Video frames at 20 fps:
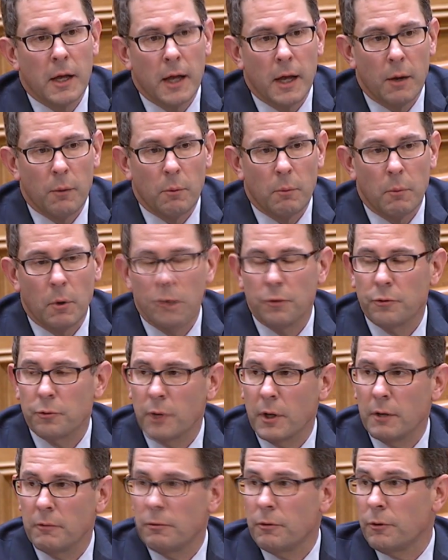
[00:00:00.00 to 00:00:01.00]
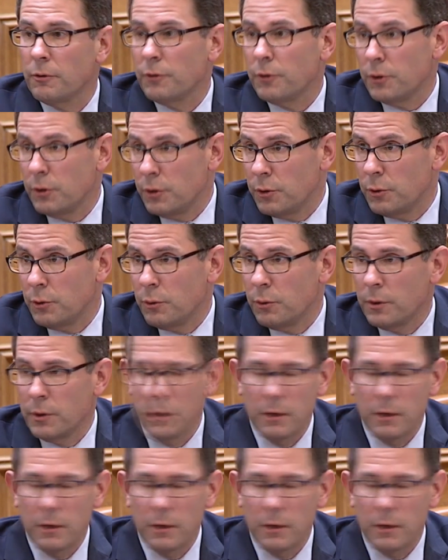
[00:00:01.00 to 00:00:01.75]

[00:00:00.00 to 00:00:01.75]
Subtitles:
And we're most grateful to you.